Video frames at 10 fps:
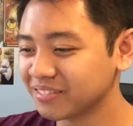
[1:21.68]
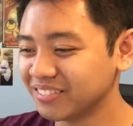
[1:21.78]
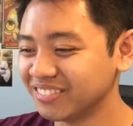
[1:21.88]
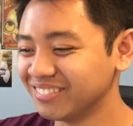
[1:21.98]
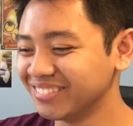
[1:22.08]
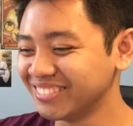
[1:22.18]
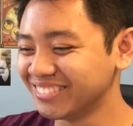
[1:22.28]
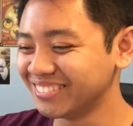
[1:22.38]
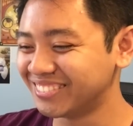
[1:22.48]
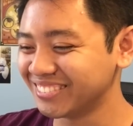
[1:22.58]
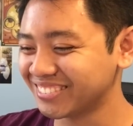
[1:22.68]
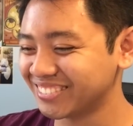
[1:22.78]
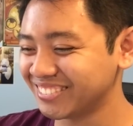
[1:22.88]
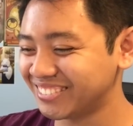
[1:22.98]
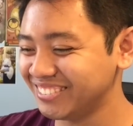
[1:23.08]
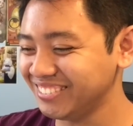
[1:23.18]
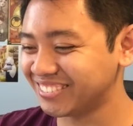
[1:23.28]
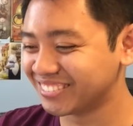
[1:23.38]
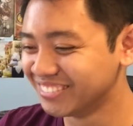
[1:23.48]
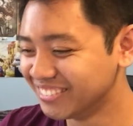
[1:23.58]
Oh, YOOJUNG's
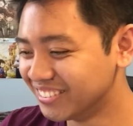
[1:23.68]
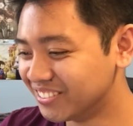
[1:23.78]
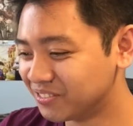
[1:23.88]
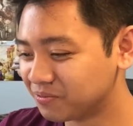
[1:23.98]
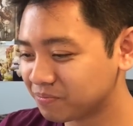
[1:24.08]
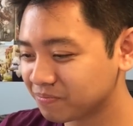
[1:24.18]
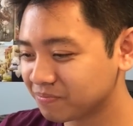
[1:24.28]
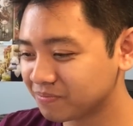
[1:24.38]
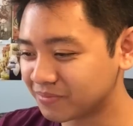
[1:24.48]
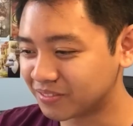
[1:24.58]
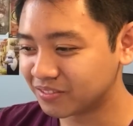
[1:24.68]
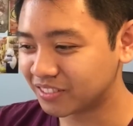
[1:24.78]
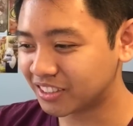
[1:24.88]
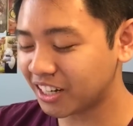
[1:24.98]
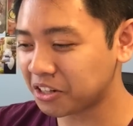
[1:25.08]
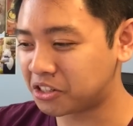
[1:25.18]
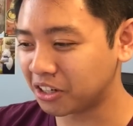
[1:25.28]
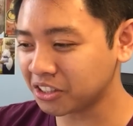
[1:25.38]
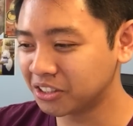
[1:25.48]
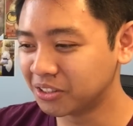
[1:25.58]
so cute! Is that a
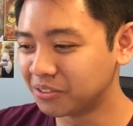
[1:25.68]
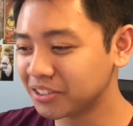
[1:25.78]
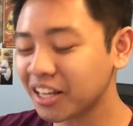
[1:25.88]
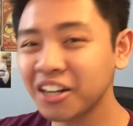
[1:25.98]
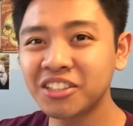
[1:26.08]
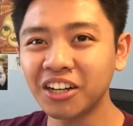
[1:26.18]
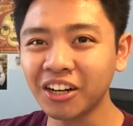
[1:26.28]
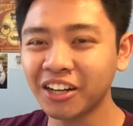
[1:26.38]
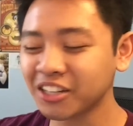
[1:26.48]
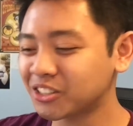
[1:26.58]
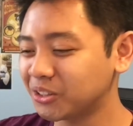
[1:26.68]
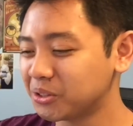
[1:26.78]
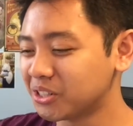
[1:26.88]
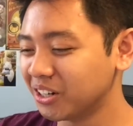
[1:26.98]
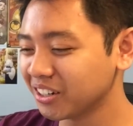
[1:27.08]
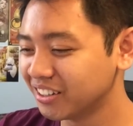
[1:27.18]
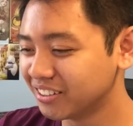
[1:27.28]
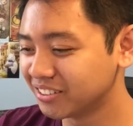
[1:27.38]
duck? Was that a duck next to YOOJUNG?